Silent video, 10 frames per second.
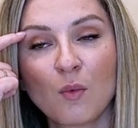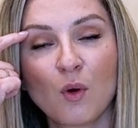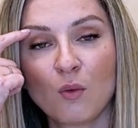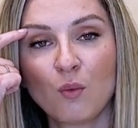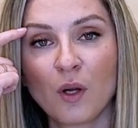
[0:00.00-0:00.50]

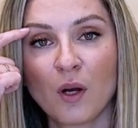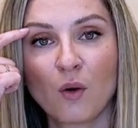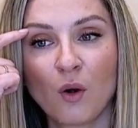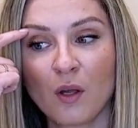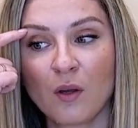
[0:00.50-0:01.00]
more we are
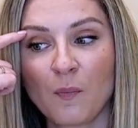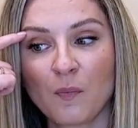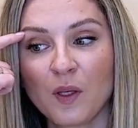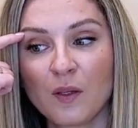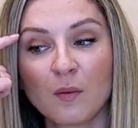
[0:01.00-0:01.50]
going
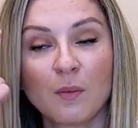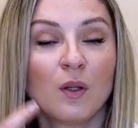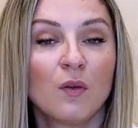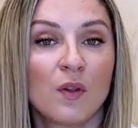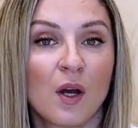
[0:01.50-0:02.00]
in the
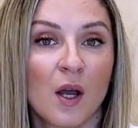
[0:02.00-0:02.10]
middle of the